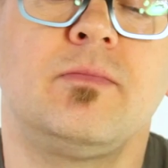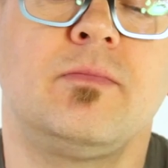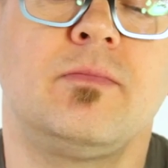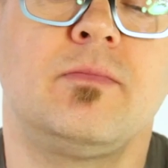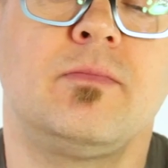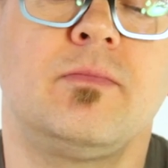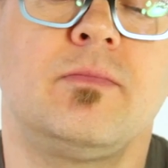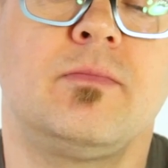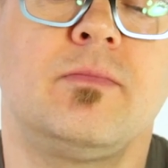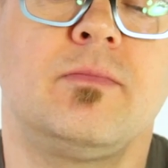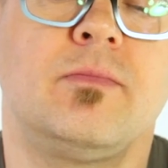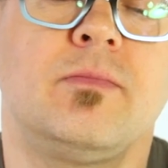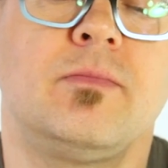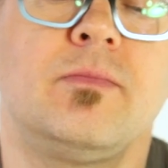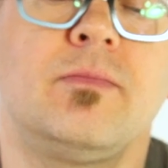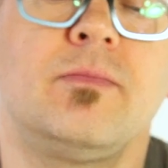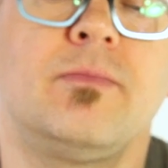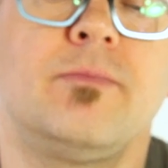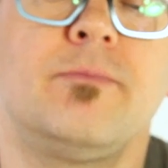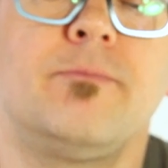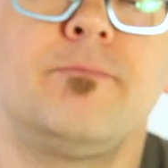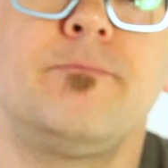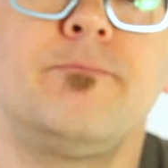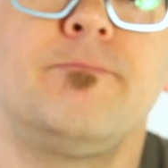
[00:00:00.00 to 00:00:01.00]

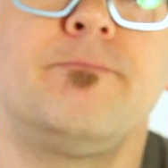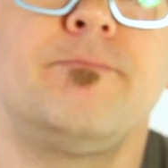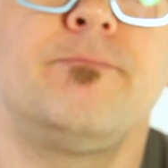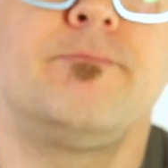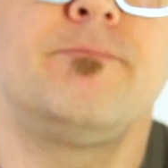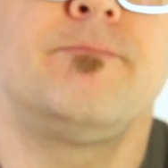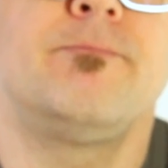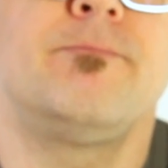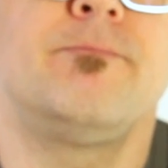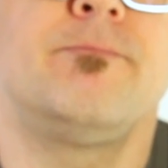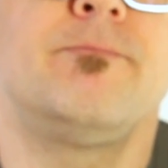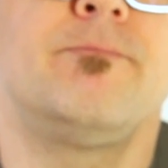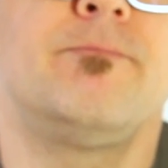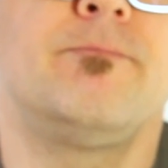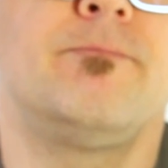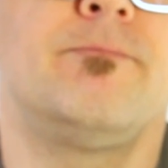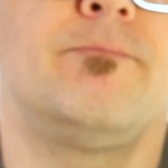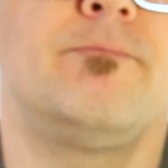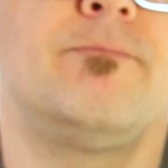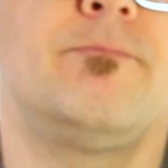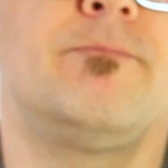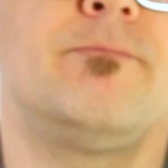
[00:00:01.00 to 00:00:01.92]
(silence)